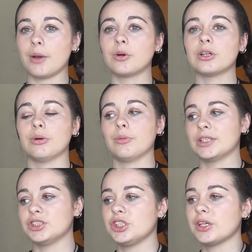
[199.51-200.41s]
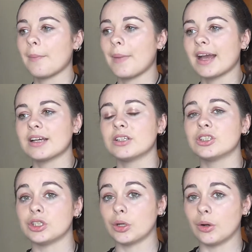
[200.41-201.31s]
want to, once you get back
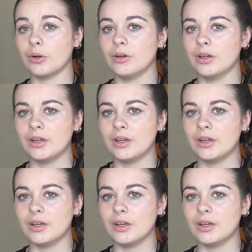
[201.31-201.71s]
to